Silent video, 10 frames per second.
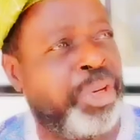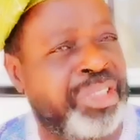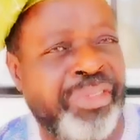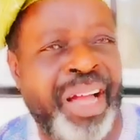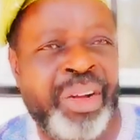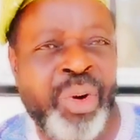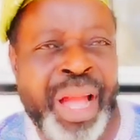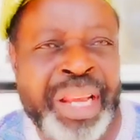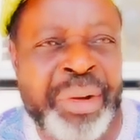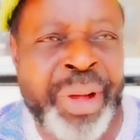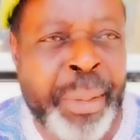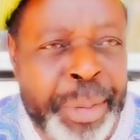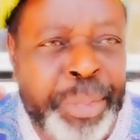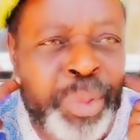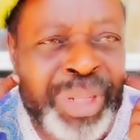But if I go anywhere,
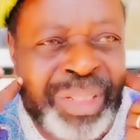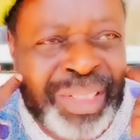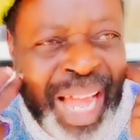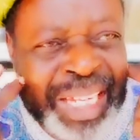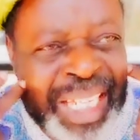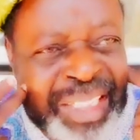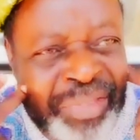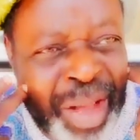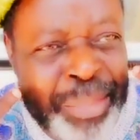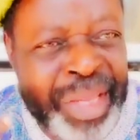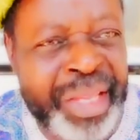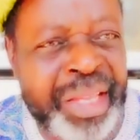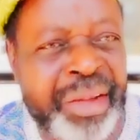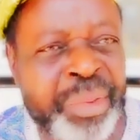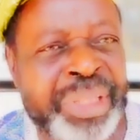people will identify me
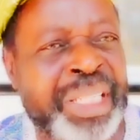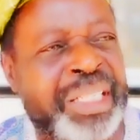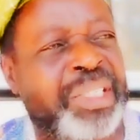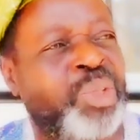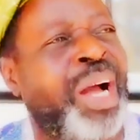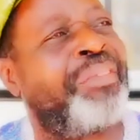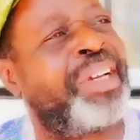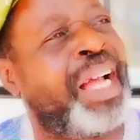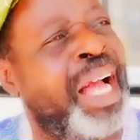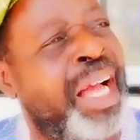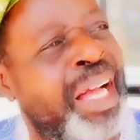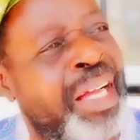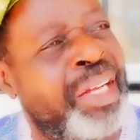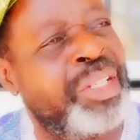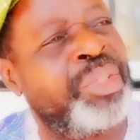with this. You Africa,
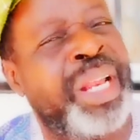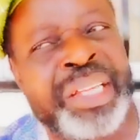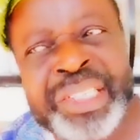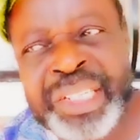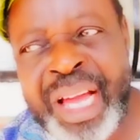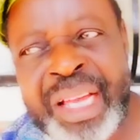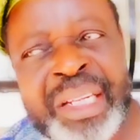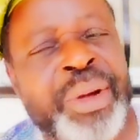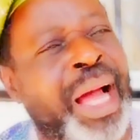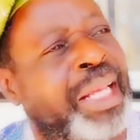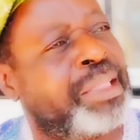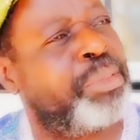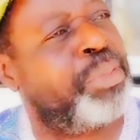you Nigeria, they will ask